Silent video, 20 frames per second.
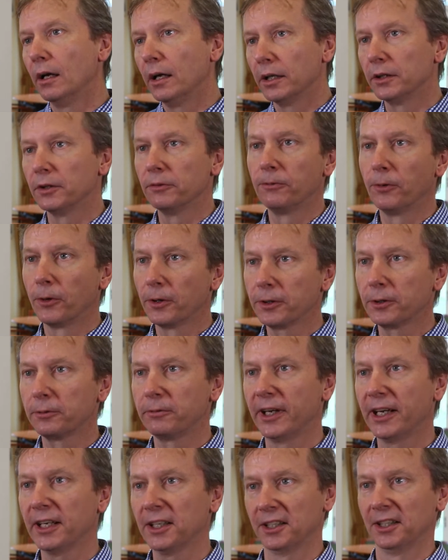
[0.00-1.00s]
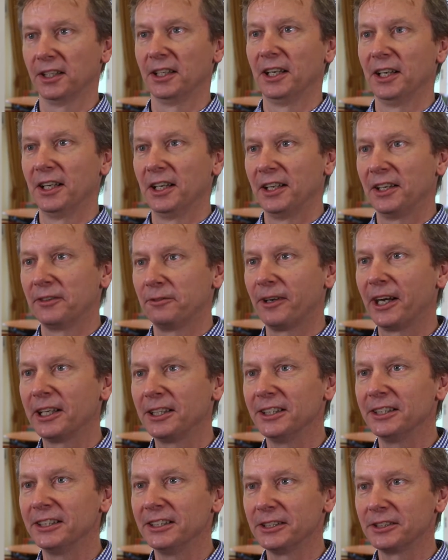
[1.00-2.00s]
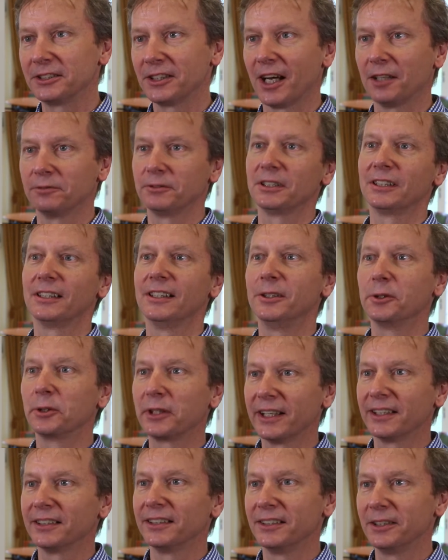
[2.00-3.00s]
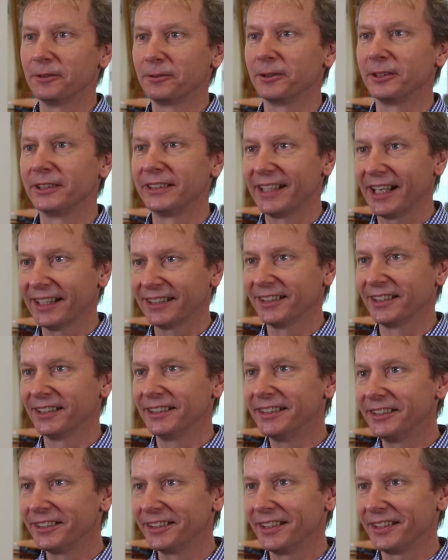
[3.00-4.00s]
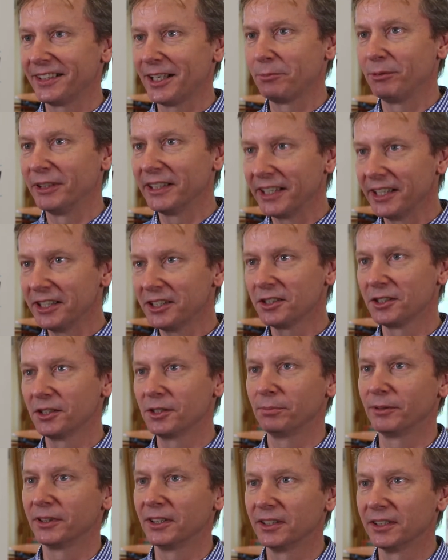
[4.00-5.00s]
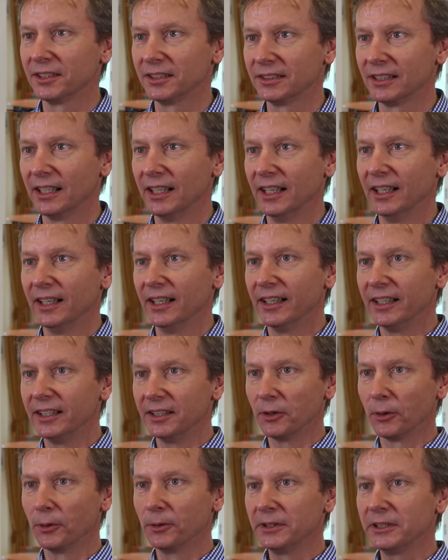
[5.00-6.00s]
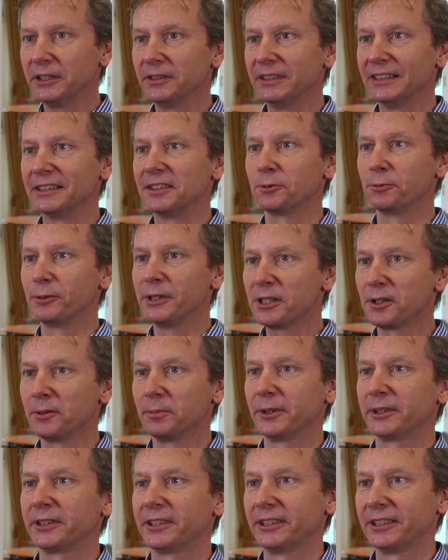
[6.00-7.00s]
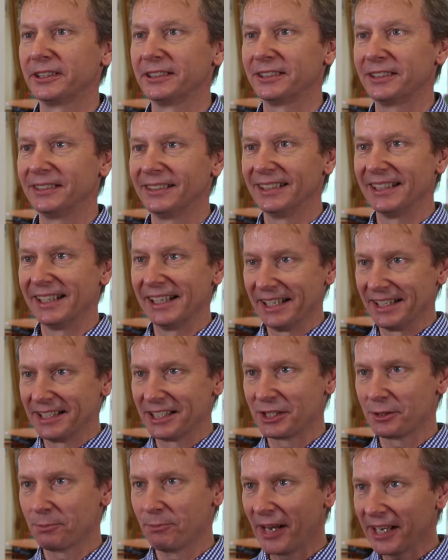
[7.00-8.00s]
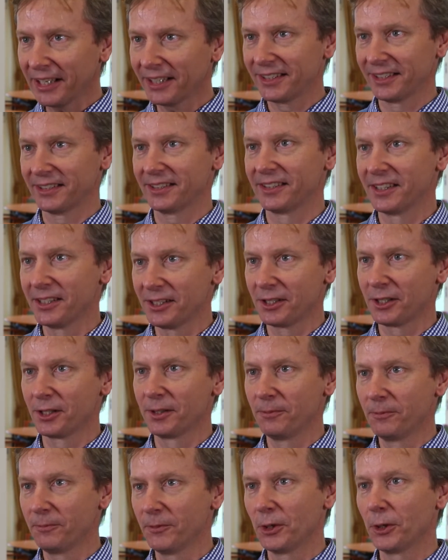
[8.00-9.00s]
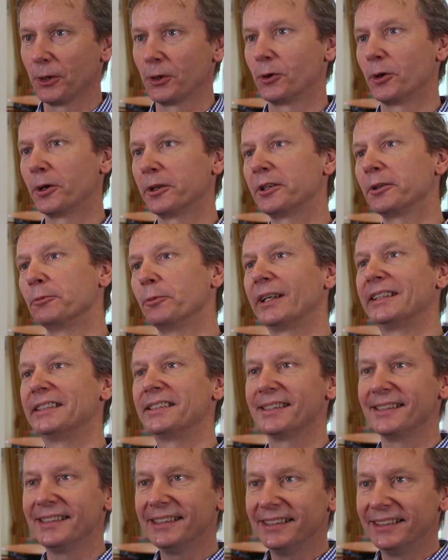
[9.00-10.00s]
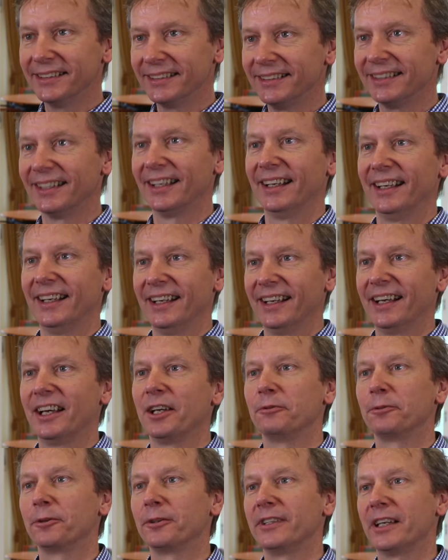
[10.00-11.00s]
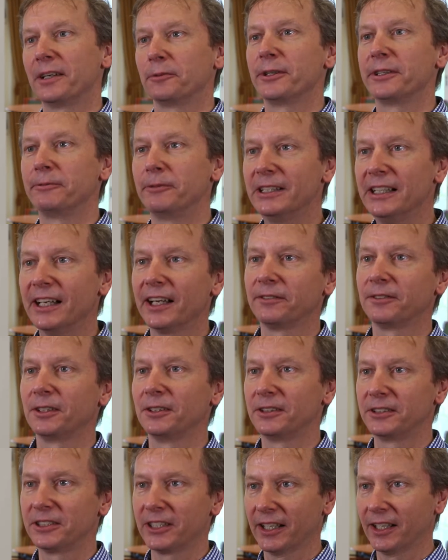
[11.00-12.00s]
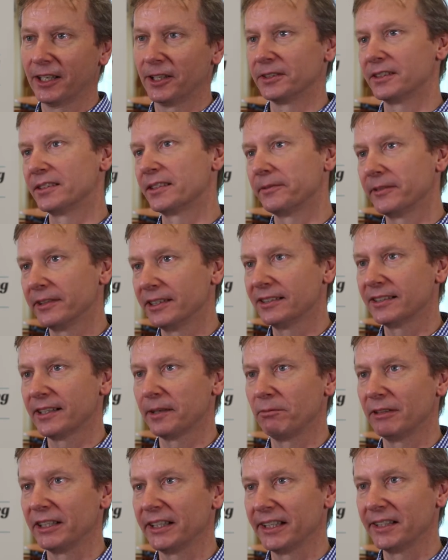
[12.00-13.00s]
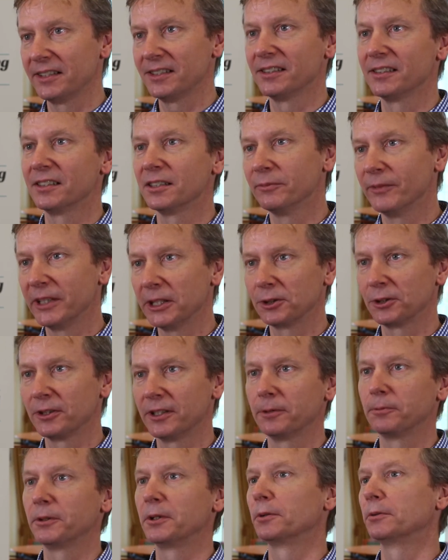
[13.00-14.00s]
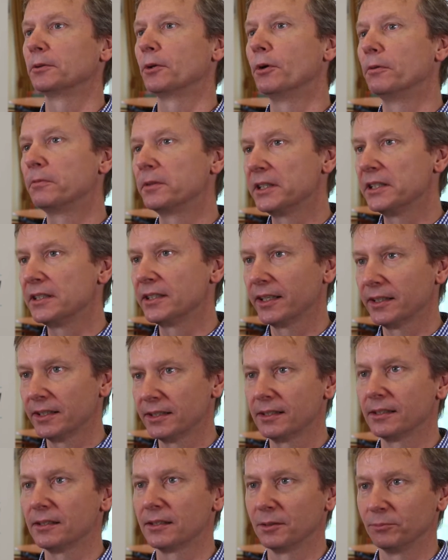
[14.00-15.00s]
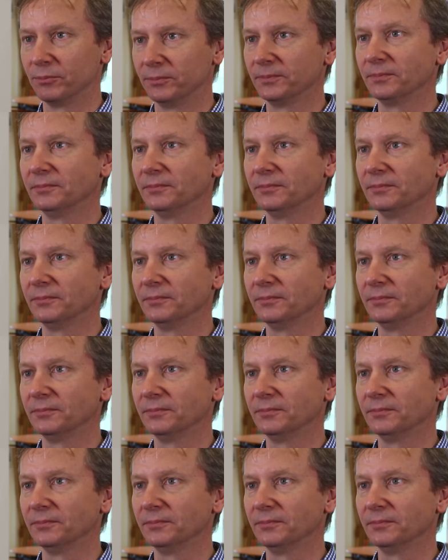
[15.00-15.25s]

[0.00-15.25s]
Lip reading: And the fourth track, finally, is obviously looking at the different tactile internet applications because it only is reasonable to spec the system according to what is needed. And for that, we really have to check out some of these applications to make sure that we don't over-design the system.